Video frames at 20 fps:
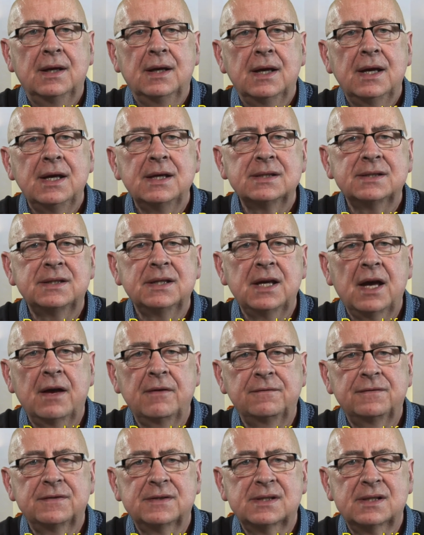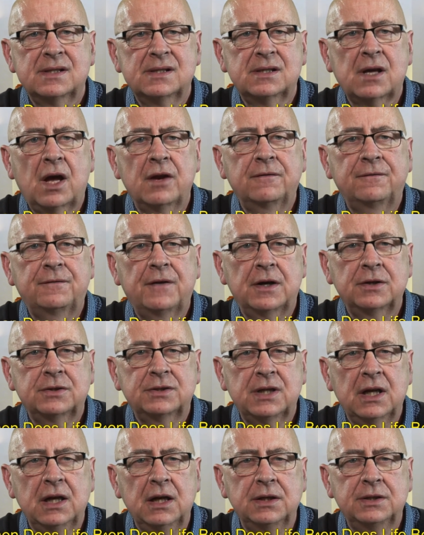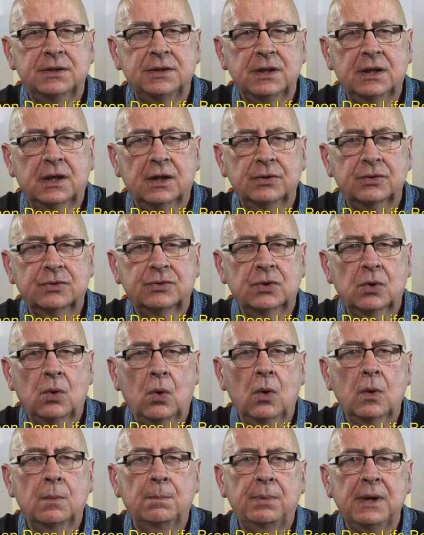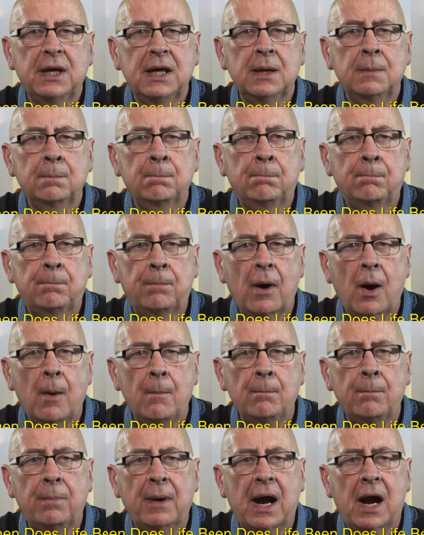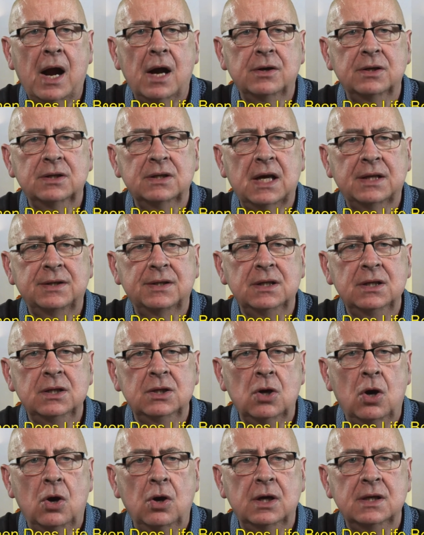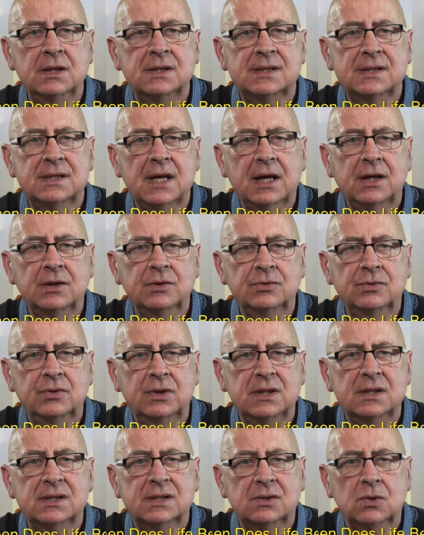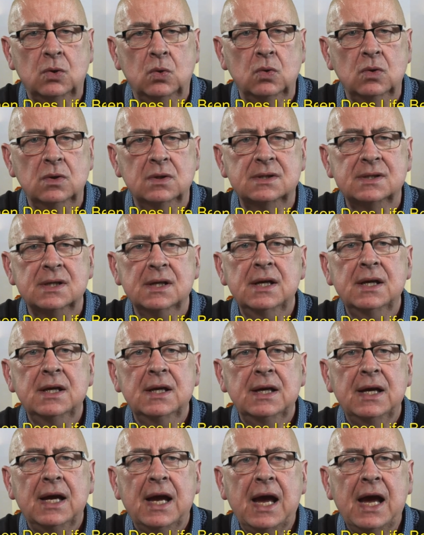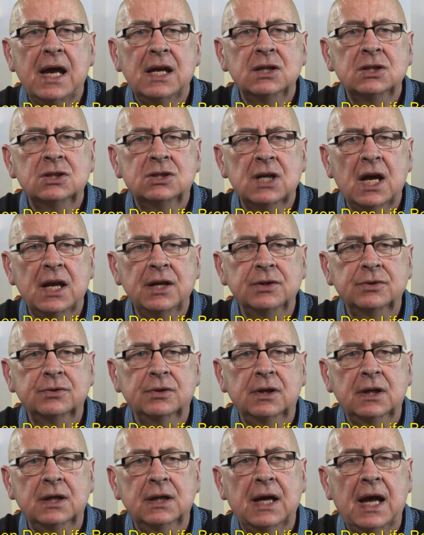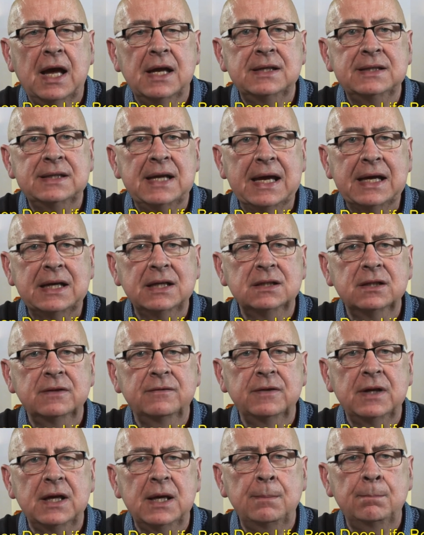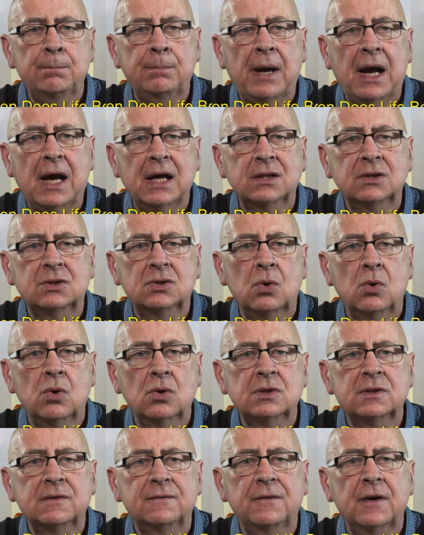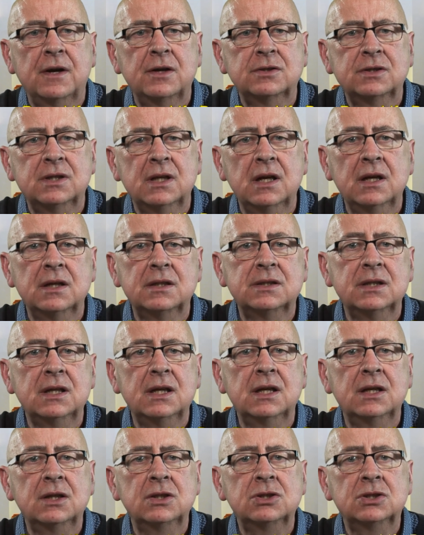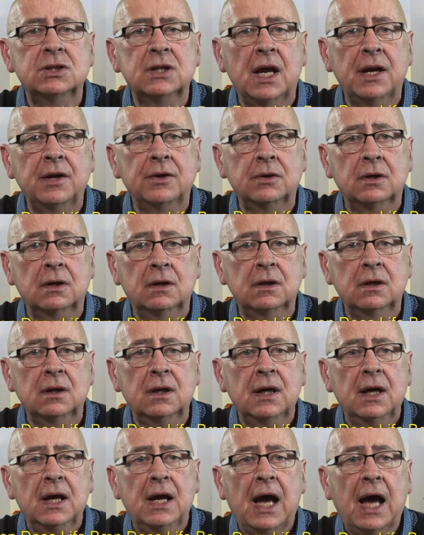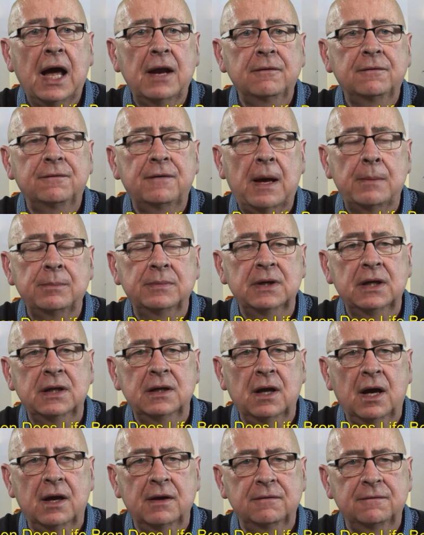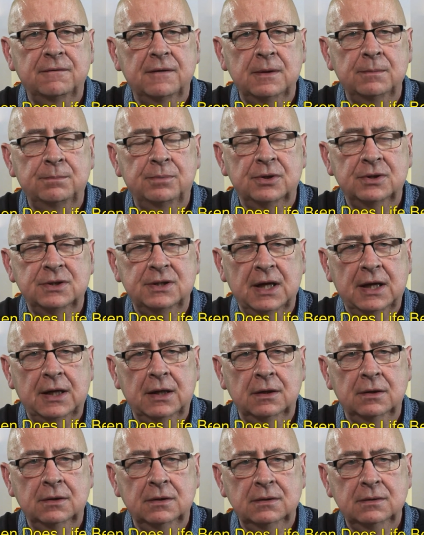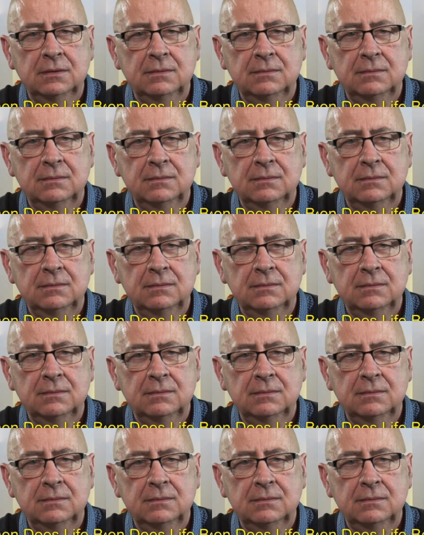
Is the emphasis on fertility control being bombarded at the young in secondary schools, engendering a negative impact towards fertility in general and family life in particular?